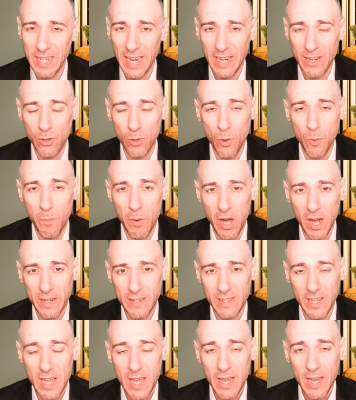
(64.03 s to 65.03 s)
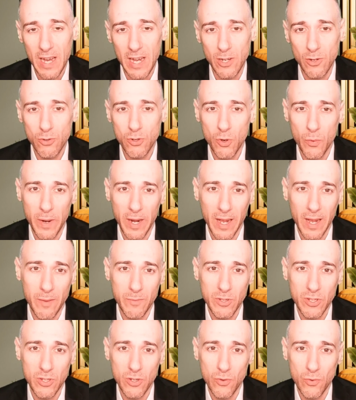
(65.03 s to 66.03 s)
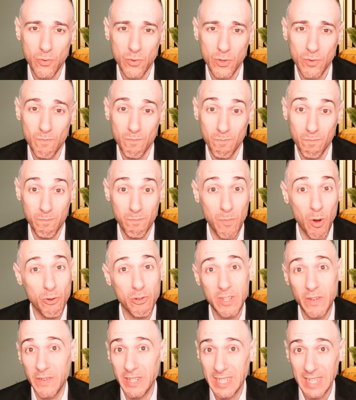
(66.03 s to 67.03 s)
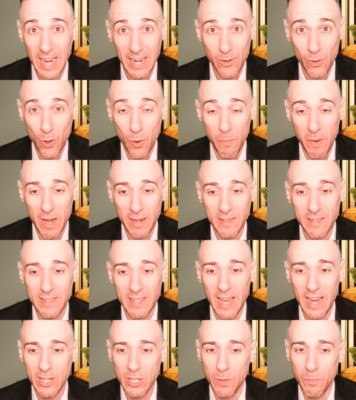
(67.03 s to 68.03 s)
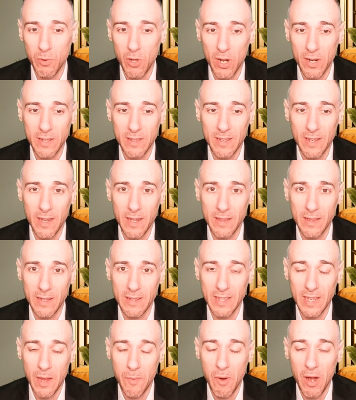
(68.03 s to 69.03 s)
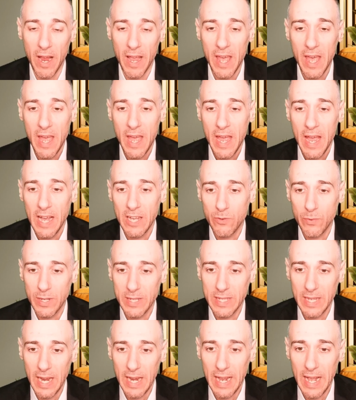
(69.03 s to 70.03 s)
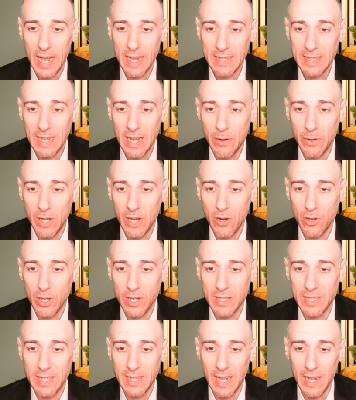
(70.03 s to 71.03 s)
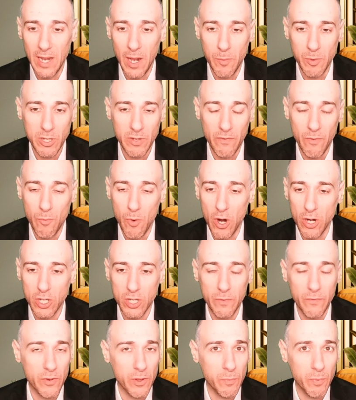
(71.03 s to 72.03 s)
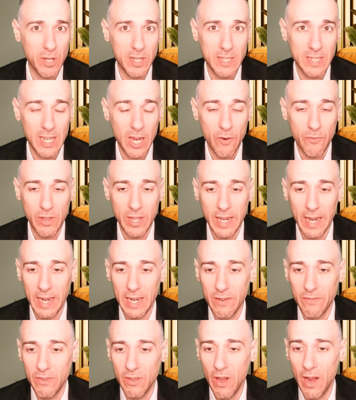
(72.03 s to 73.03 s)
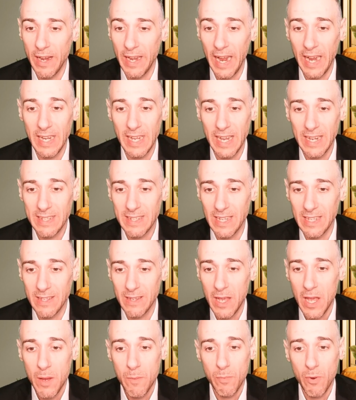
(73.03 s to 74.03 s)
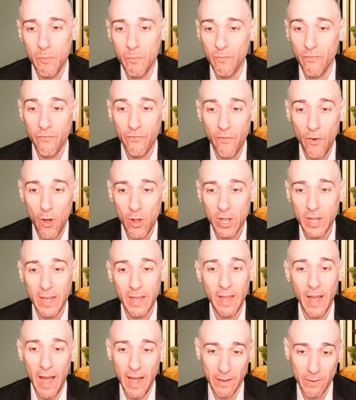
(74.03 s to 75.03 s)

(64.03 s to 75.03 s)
technical box. Neutral when it comes to most of its technical boxes. I actually plotted the DMI as well as the ADX down here. You can see that not much of a margin for the plus DI over the negative DI, and ADX that's been falling